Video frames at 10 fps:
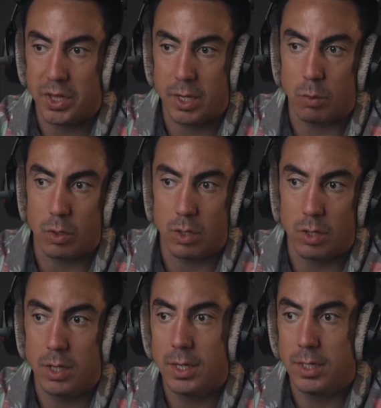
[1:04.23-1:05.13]
they were
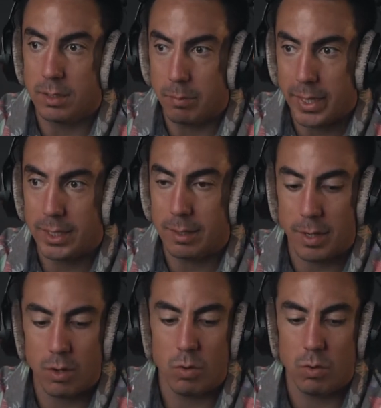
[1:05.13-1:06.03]
debating
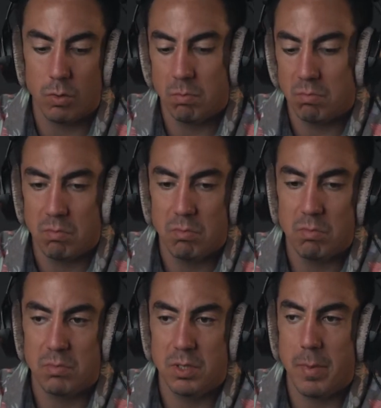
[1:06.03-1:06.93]
about
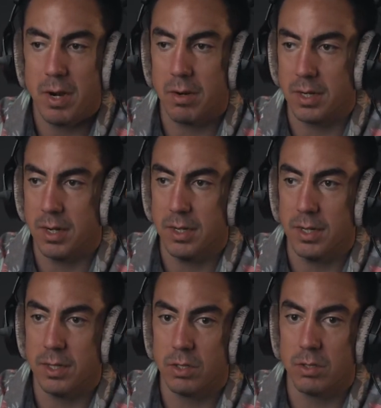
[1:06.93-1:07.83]
is America,
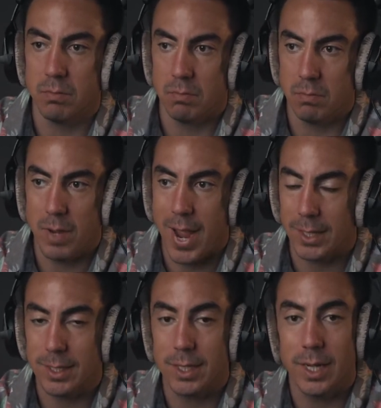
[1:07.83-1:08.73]
and they're
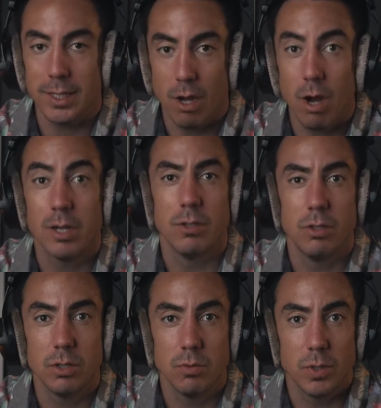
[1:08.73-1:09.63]
acting like
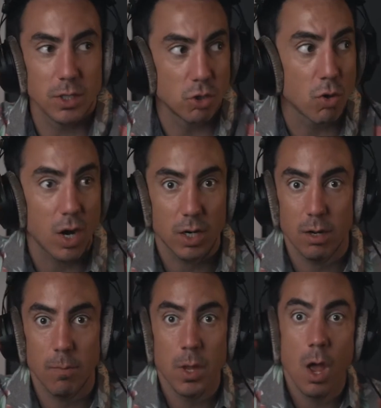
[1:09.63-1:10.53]
toddlers with a truck.
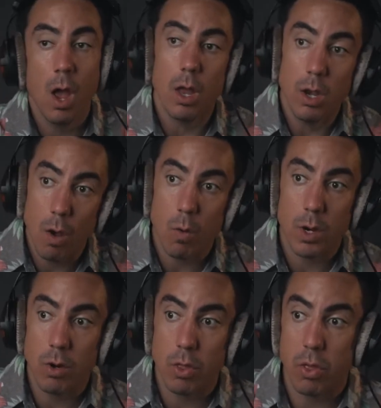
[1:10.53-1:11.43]
No,
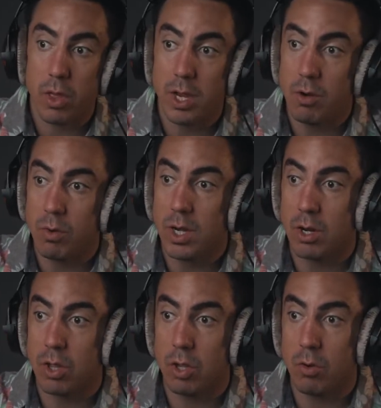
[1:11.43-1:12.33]
here's the thing: you need
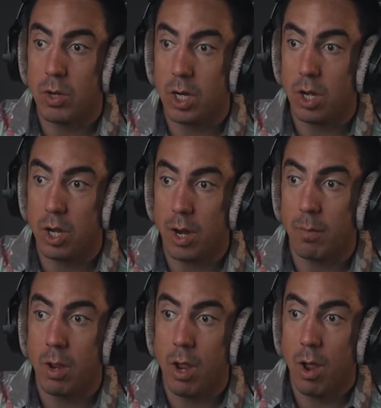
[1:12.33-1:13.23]
to
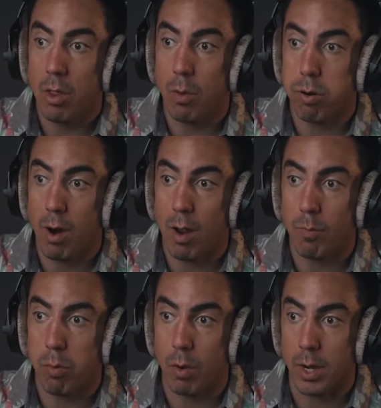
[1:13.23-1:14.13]
condemn the Proud
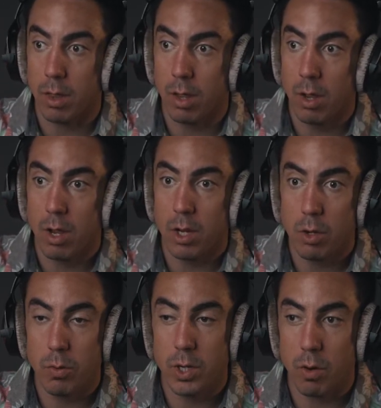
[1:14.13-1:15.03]
Boys.
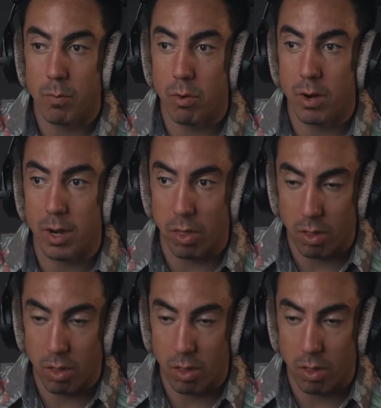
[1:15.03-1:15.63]
You and your boys.